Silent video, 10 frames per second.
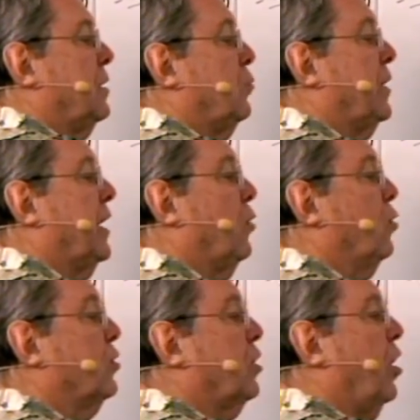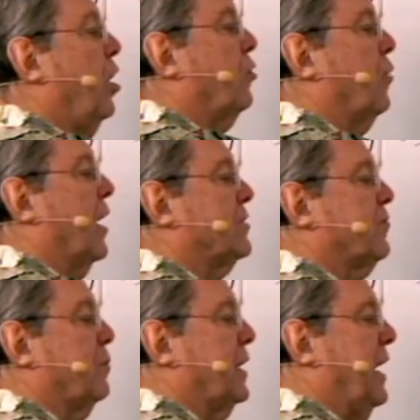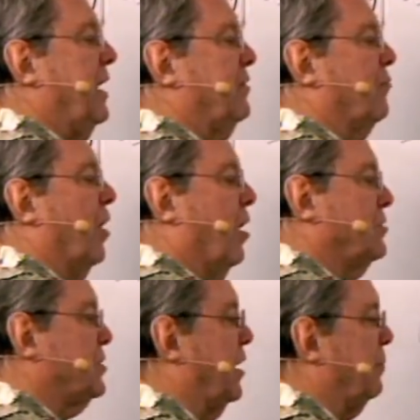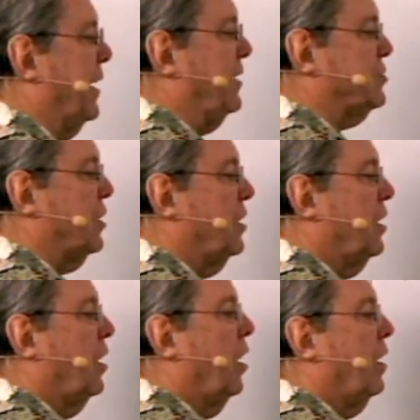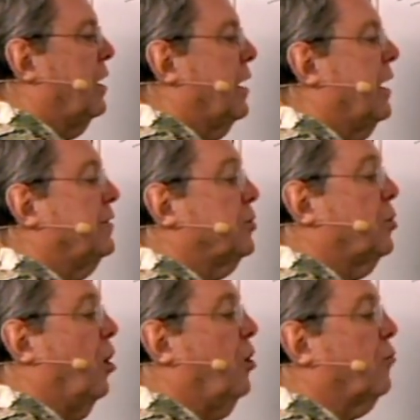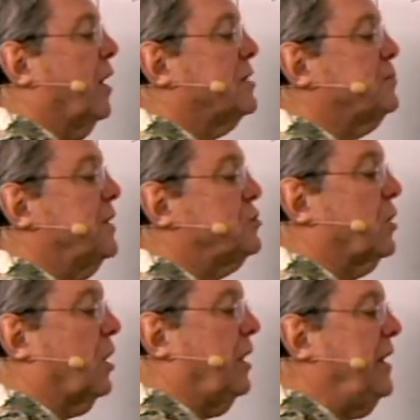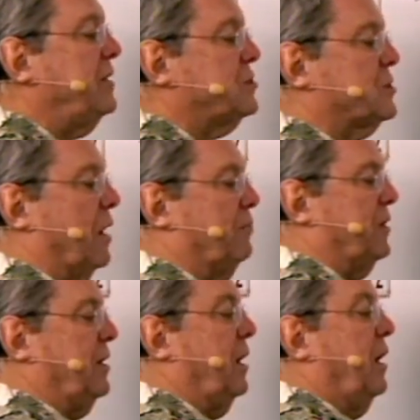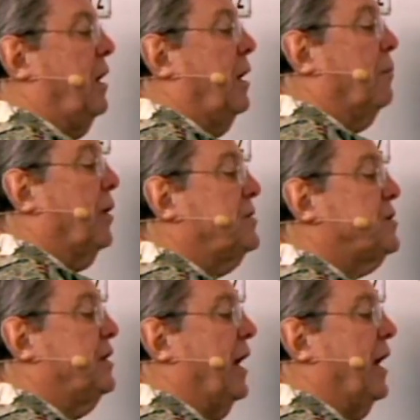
We get our word cauterize from katharos, and it means, and to cauterize means to clean something, placing the